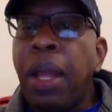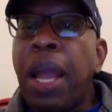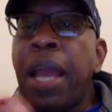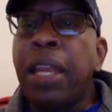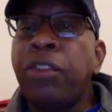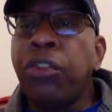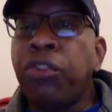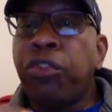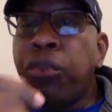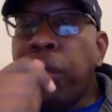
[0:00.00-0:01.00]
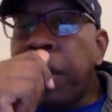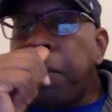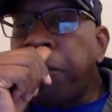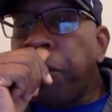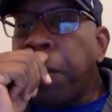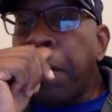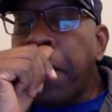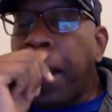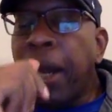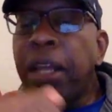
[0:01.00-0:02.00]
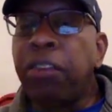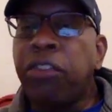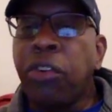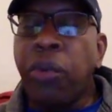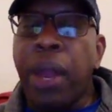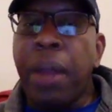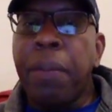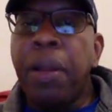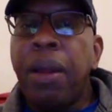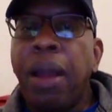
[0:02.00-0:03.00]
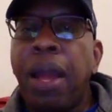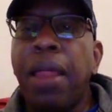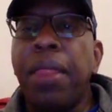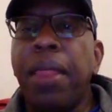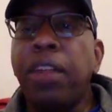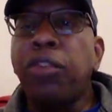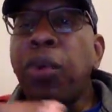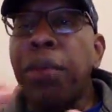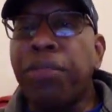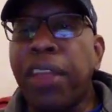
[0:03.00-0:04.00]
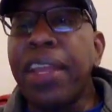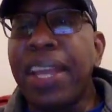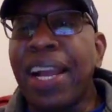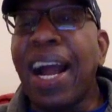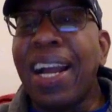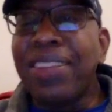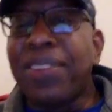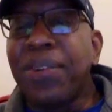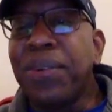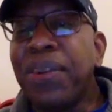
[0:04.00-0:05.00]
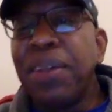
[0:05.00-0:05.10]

Anna just joined from Instagram, and that's who I'm saying hi to.